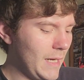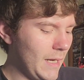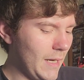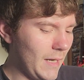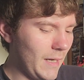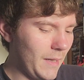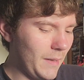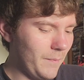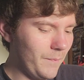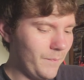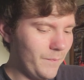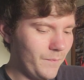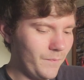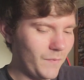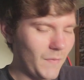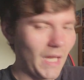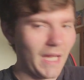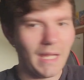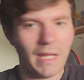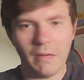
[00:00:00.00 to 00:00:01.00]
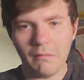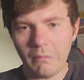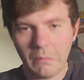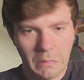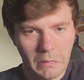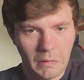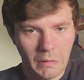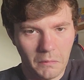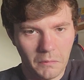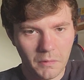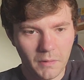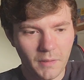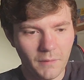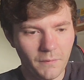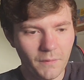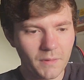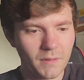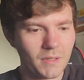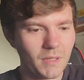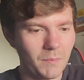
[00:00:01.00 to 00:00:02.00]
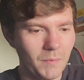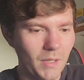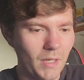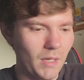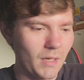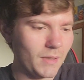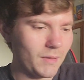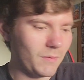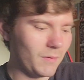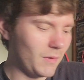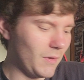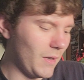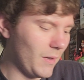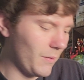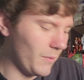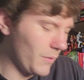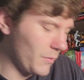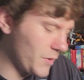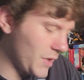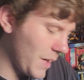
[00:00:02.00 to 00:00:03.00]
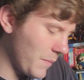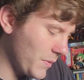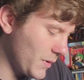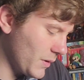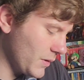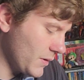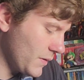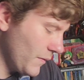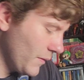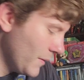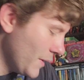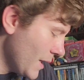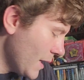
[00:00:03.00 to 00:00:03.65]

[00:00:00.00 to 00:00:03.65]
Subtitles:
I can't really tell the difference, to be honest with you. I don't know Japanese.